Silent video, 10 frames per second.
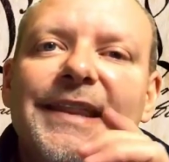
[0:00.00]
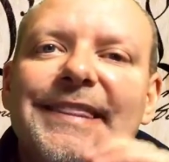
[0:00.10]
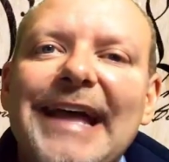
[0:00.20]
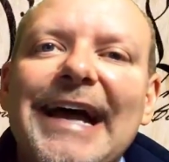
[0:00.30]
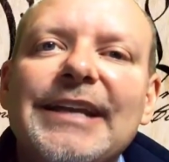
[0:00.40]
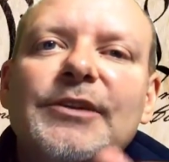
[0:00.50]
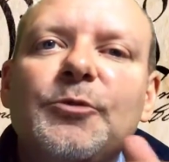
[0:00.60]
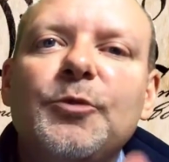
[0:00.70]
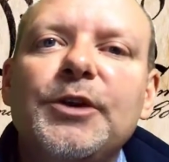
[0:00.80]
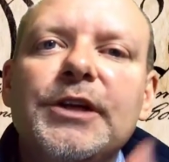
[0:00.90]
that
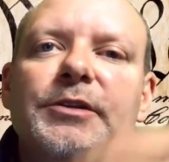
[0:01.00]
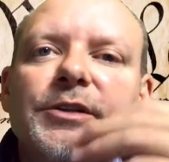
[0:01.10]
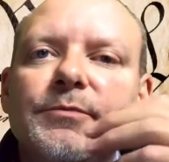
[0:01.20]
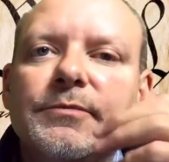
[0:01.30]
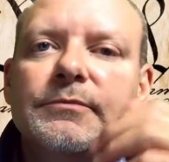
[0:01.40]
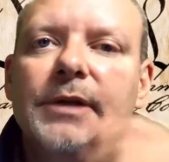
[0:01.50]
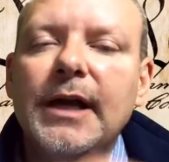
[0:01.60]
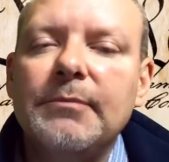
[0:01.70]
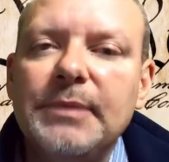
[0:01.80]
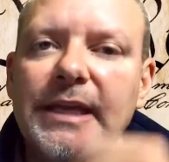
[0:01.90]
would
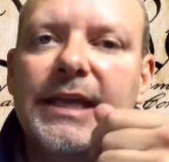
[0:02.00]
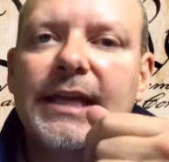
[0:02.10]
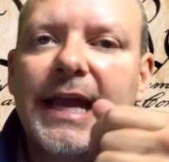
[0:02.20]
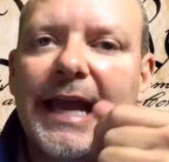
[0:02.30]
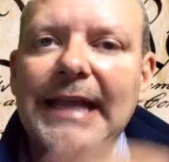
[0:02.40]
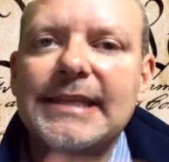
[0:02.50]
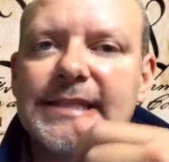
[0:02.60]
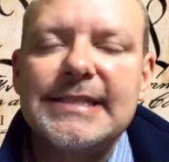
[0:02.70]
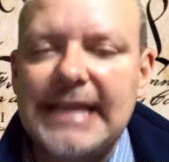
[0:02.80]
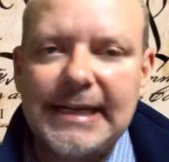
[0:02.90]
be at the
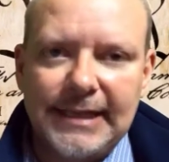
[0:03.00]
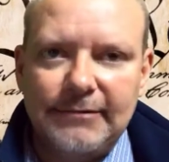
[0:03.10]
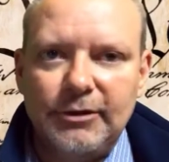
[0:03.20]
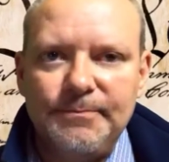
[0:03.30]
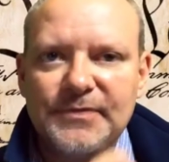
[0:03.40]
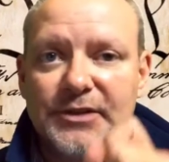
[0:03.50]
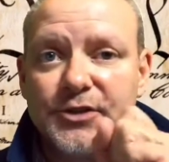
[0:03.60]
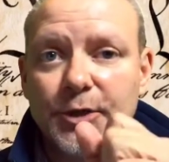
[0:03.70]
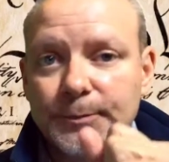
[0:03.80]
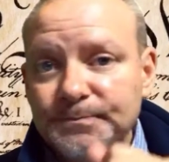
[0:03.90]
state level. And
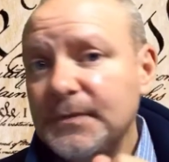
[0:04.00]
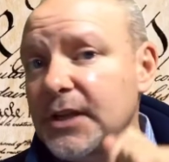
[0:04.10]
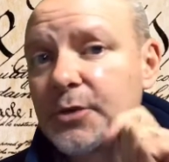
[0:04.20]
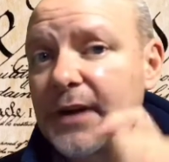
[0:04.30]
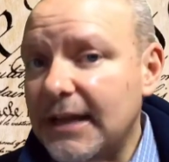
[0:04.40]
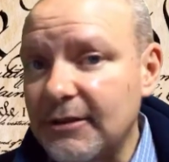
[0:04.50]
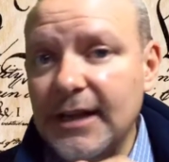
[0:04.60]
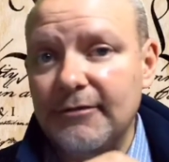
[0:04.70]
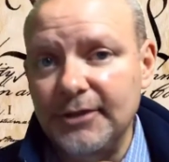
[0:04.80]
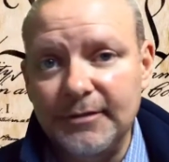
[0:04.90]
so you would have a
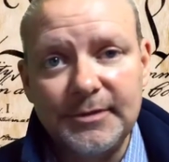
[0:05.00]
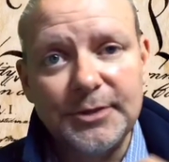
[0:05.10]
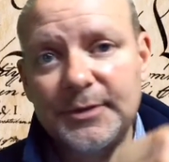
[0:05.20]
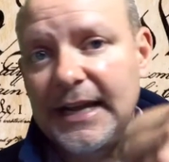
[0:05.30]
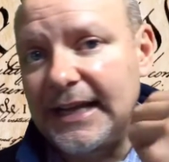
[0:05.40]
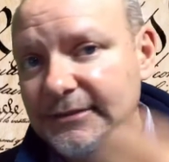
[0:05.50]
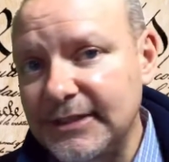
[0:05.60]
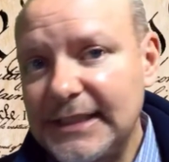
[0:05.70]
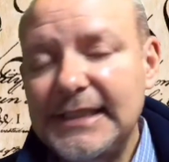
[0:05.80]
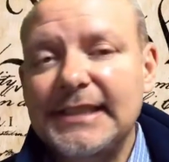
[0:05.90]
governor, you would have
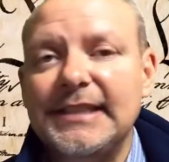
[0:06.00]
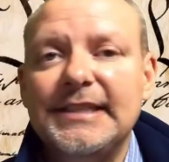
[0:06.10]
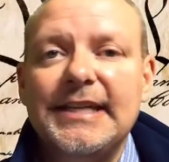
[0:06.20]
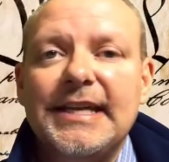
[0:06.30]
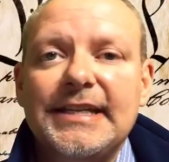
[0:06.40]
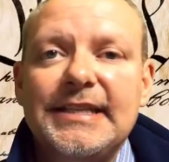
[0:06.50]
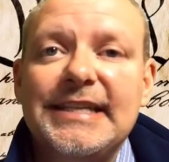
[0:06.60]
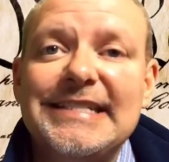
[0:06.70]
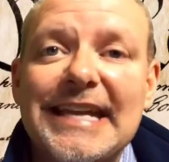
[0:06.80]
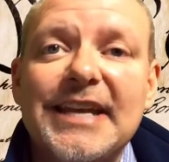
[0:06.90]
the
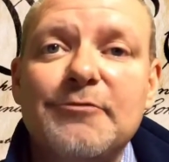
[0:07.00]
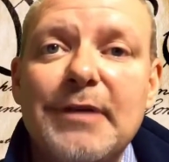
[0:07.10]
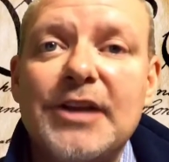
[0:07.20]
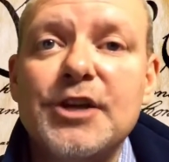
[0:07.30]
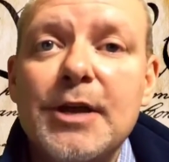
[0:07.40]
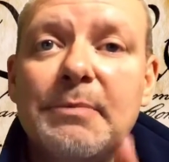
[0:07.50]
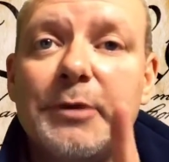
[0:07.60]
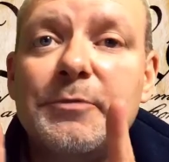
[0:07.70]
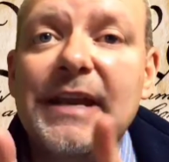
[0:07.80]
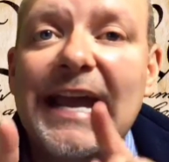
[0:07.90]
executive branch, but it
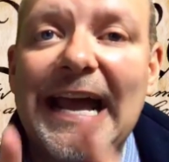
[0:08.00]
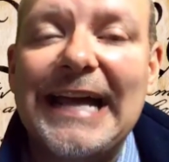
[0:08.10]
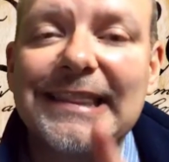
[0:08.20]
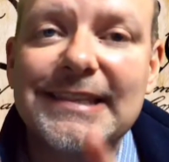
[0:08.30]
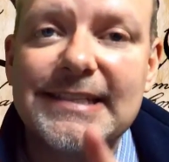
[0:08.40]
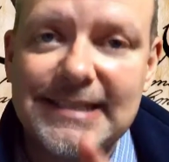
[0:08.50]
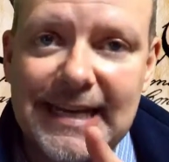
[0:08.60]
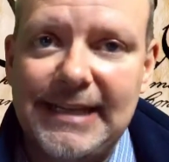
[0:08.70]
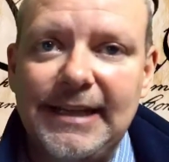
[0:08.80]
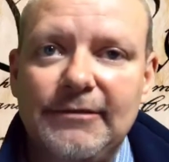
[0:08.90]
would be at the
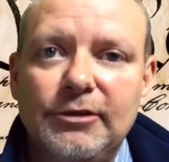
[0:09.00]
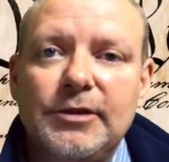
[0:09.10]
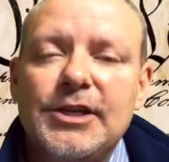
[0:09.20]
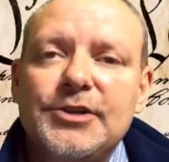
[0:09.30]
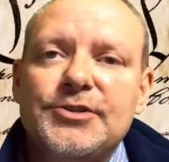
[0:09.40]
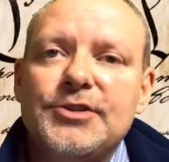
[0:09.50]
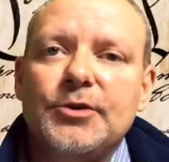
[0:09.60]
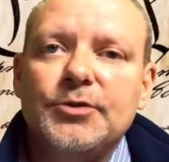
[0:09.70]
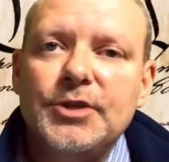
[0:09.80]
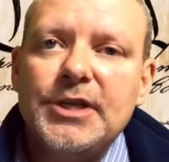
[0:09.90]
state level. So